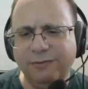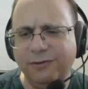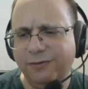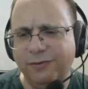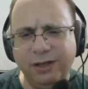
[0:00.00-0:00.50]

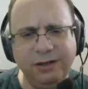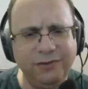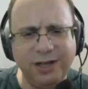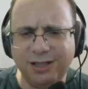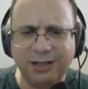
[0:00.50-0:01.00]

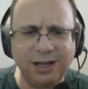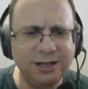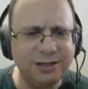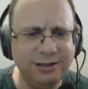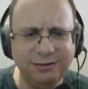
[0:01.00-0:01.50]
verifies that
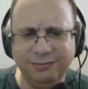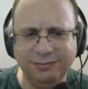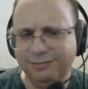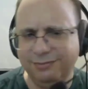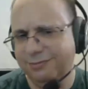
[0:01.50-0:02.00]
actually
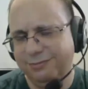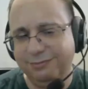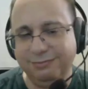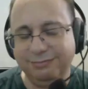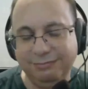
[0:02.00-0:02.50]

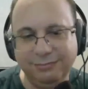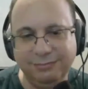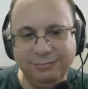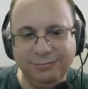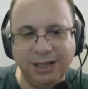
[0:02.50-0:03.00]

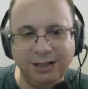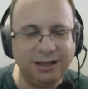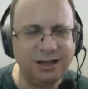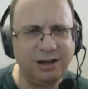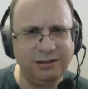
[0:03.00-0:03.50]
the
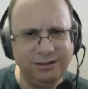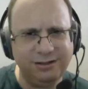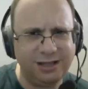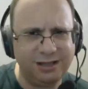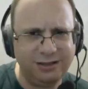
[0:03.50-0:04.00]
cart
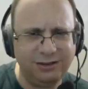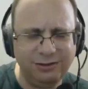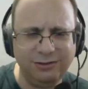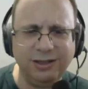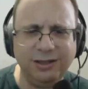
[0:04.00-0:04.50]
says
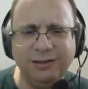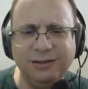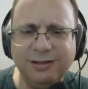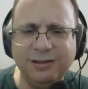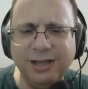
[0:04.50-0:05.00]
2
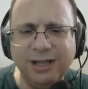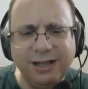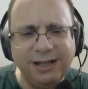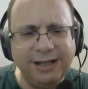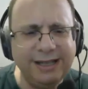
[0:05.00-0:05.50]
things,
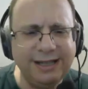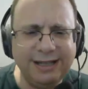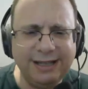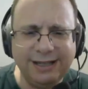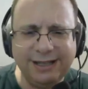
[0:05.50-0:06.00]

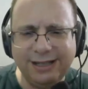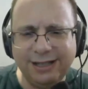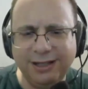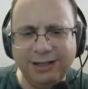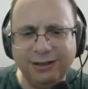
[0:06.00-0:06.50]

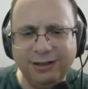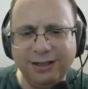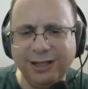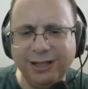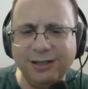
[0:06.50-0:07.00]
and
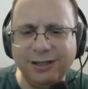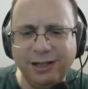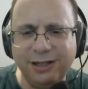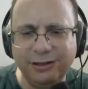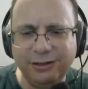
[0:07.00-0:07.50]
clicks the
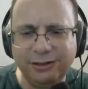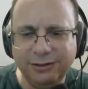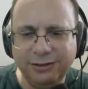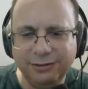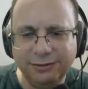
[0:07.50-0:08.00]
cart,
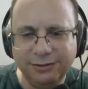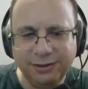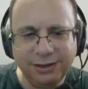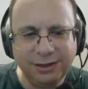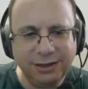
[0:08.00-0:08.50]

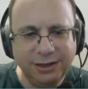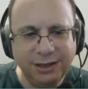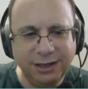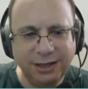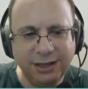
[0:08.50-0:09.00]

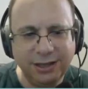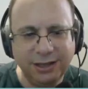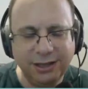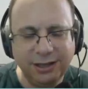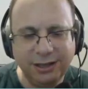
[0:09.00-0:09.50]

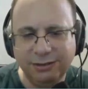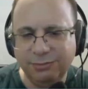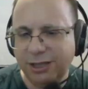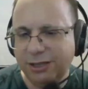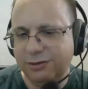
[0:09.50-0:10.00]

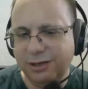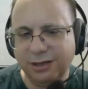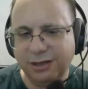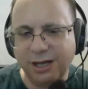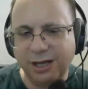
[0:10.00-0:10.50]
make sure that
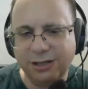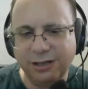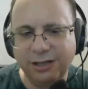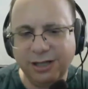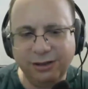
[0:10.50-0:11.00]
I actually
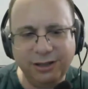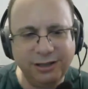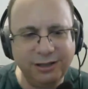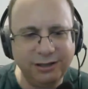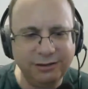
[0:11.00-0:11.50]
got
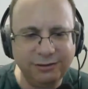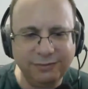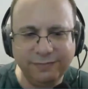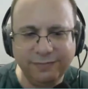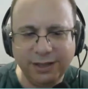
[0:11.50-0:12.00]
there,
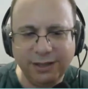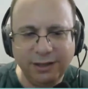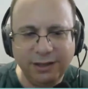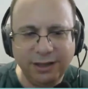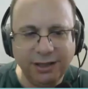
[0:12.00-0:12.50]

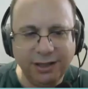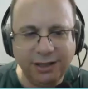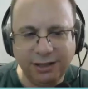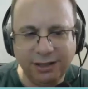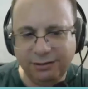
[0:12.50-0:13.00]

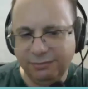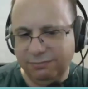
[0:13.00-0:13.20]
and